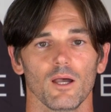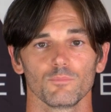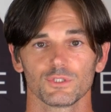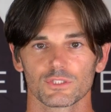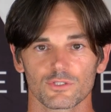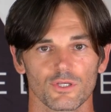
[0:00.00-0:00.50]

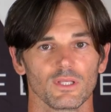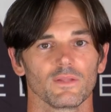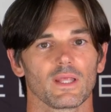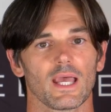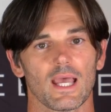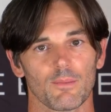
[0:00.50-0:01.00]
just so you get
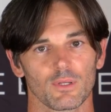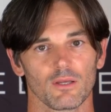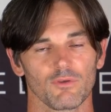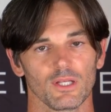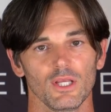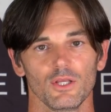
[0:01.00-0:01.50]
in the habit
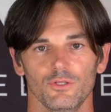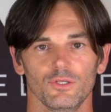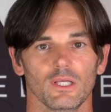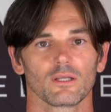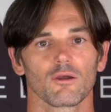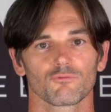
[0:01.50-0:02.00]
of it, you
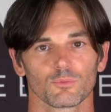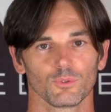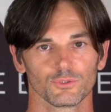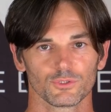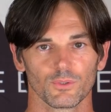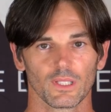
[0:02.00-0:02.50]
get
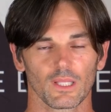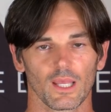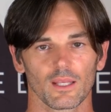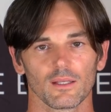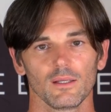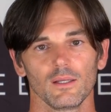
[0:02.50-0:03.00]
comfortable doing
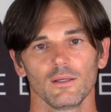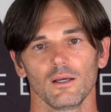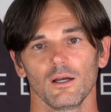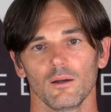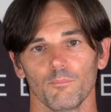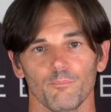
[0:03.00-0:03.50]
that.
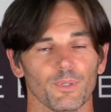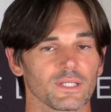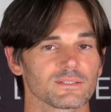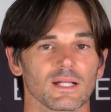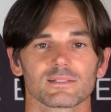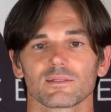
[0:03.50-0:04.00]
But
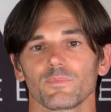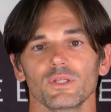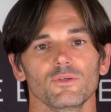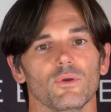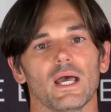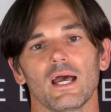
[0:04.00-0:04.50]
it's not
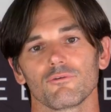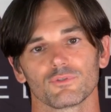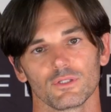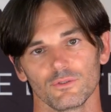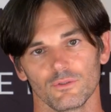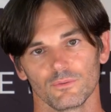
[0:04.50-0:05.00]
something you have
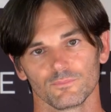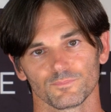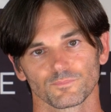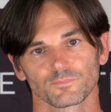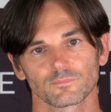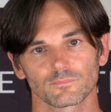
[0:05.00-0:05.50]
to do.
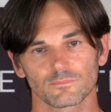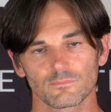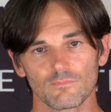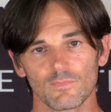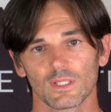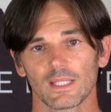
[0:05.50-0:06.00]

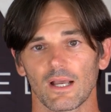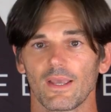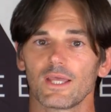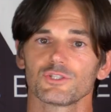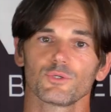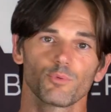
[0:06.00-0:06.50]
Now,
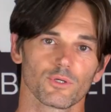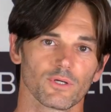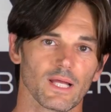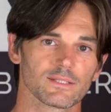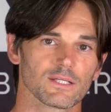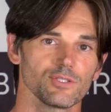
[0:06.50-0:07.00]
as you
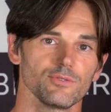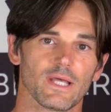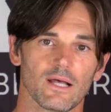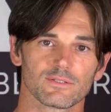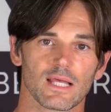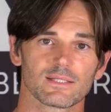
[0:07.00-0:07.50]
progress, as you
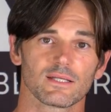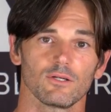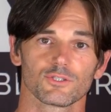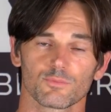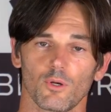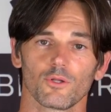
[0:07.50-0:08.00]
downsize and get
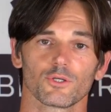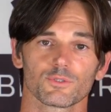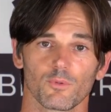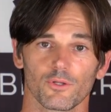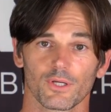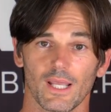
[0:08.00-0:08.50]
on smaller and
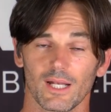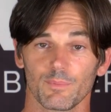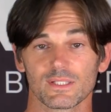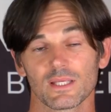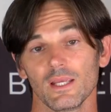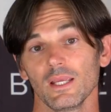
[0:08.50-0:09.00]
smaller
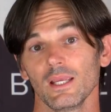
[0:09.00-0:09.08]
canopies,